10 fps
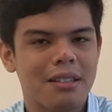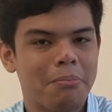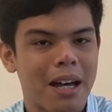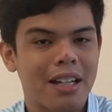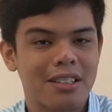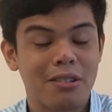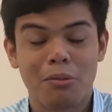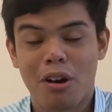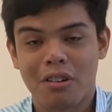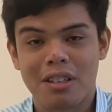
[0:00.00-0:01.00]
the
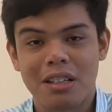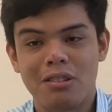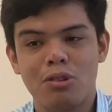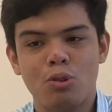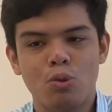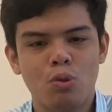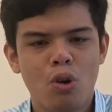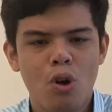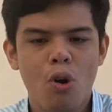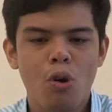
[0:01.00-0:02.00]
wrong thing to do,
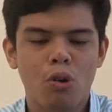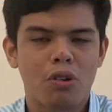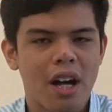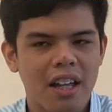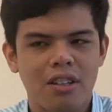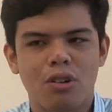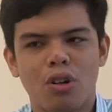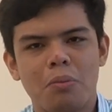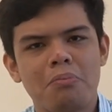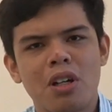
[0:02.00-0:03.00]
or
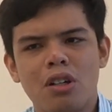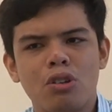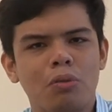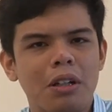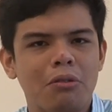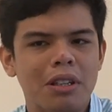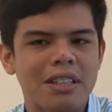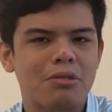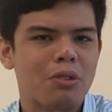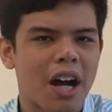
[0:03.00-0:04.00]
rather doing
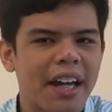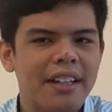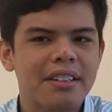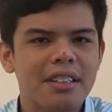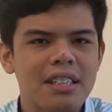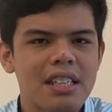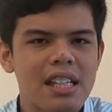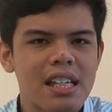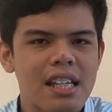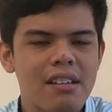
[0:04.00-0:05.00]
what is right,
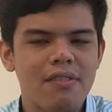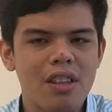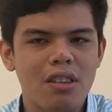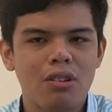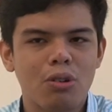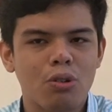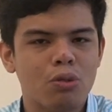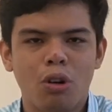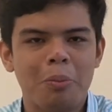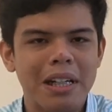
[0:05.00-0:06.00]
even
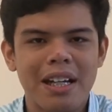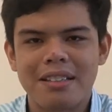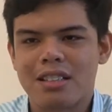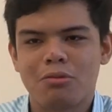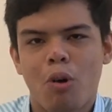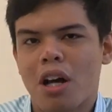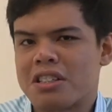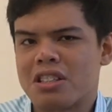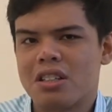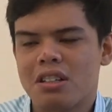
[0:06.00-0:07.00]
though nobody else is
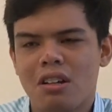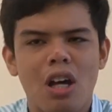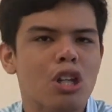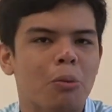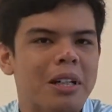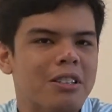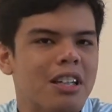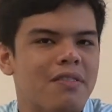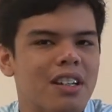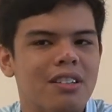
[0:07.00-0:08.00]
watching,
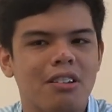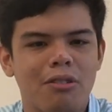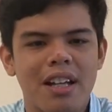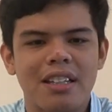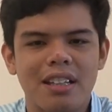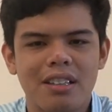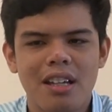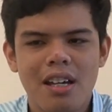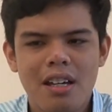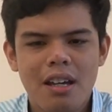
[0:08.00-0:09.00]
nobody's giving you the credit.
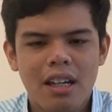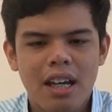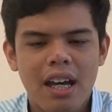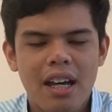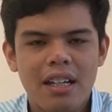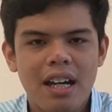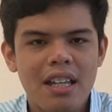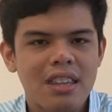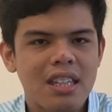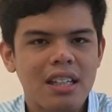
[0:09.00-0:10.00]
And
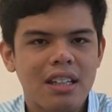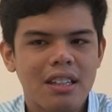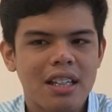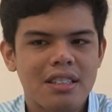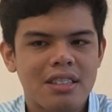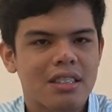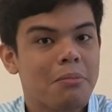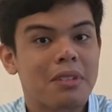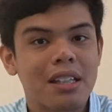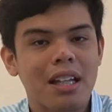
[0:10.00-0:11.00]
I think that's
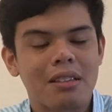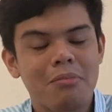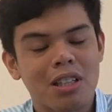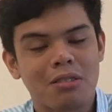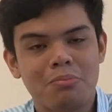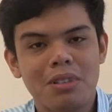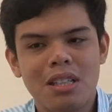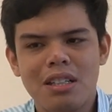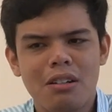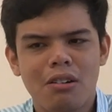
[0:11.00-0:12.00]
something that must
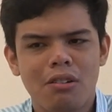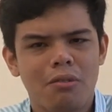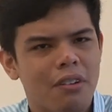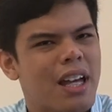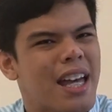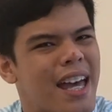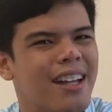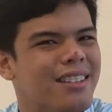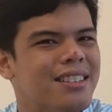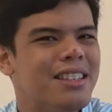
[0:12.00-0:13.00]
be
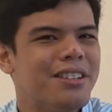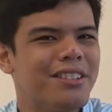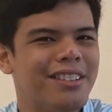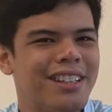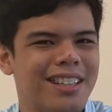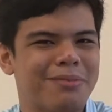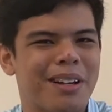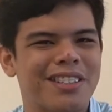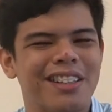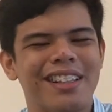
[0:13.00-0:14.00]
held dearly,
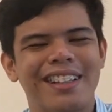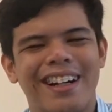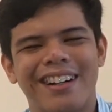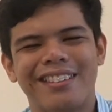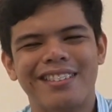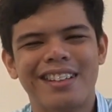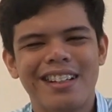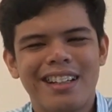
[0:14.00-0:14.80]
especially now.